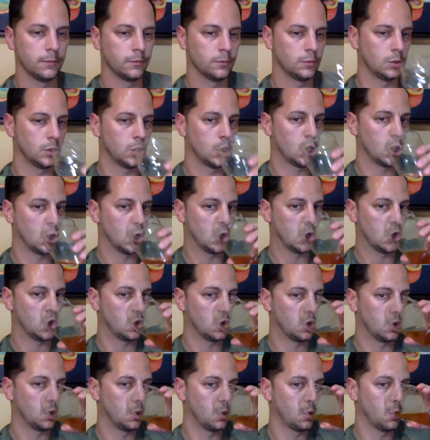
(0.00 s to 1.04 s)

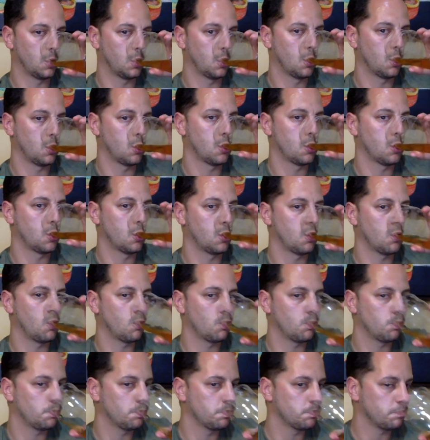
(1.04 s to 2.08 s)

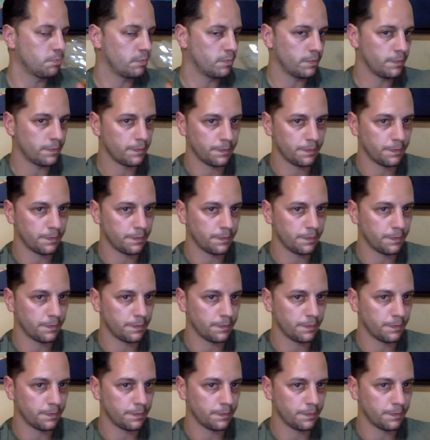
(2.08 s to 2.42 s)
(no one is talking)